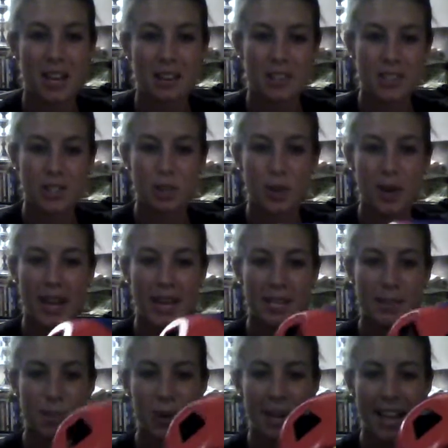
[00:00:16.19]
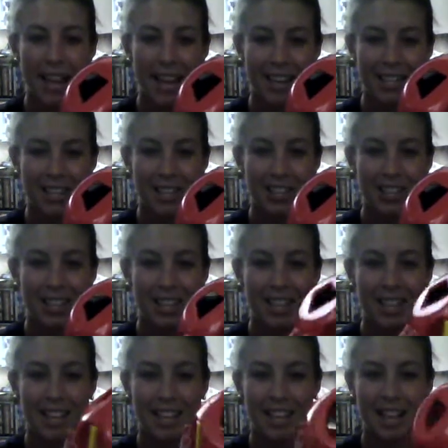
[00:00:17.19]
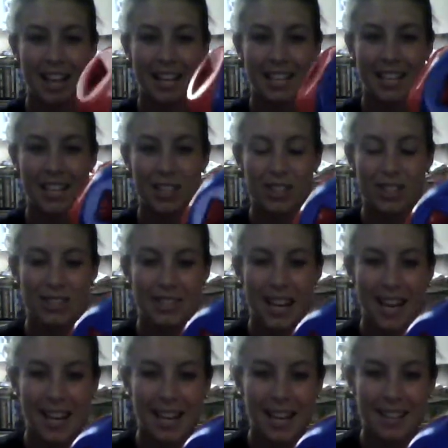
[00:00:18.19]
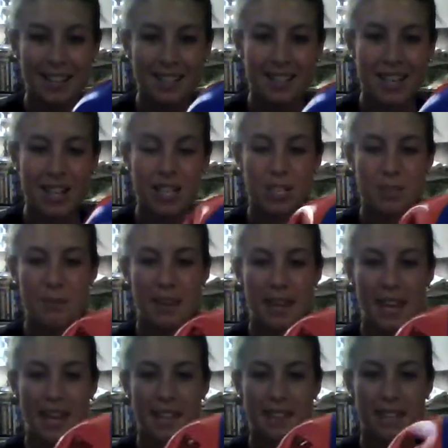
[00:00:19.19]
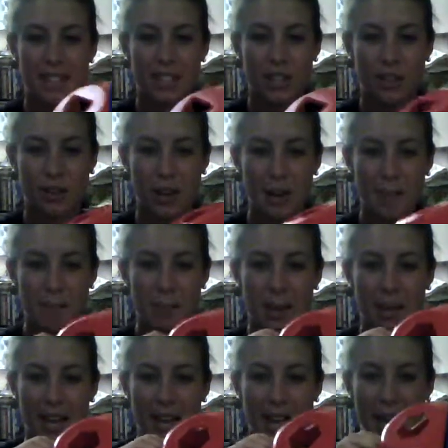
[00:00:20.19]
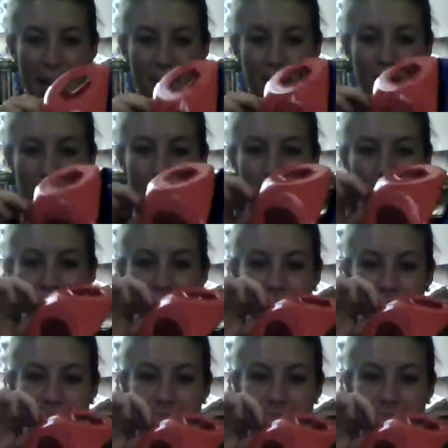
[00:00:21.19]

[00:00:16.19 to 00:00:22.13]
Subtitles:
This toy has one handle on each side to make it easy to grip and pull apart.